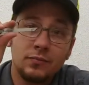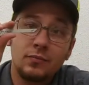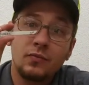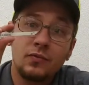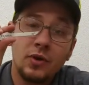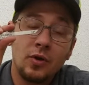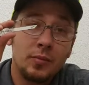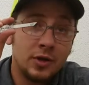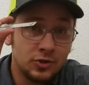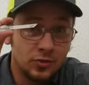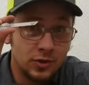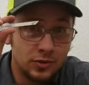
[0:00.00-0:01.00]
flare
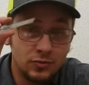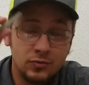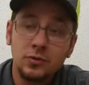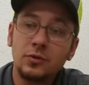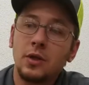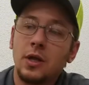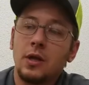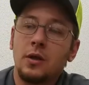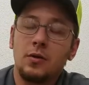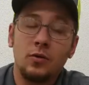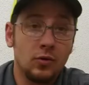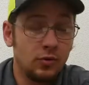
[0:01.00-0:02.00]
measuring tool
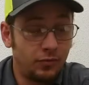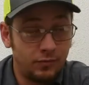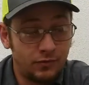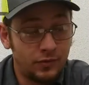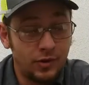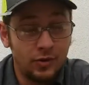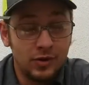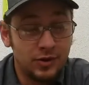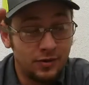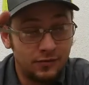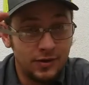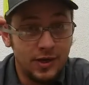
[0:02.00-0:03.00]
or flare
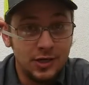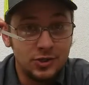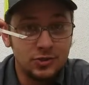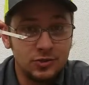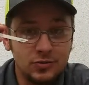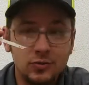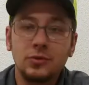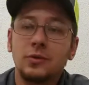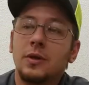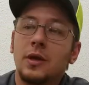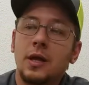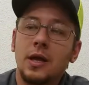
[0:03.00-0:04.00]
identification tool,
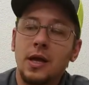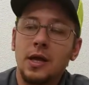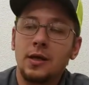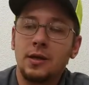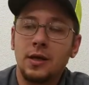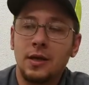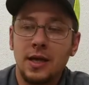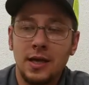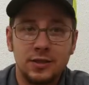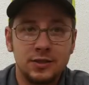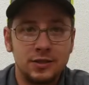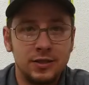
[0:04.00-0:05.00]
and it
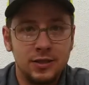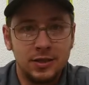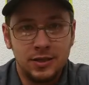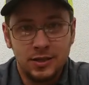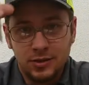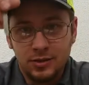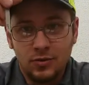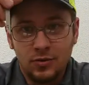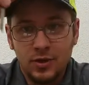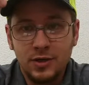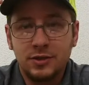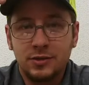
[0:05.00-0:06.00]
has the
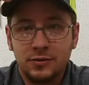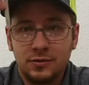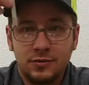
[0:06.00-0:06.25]
degrees.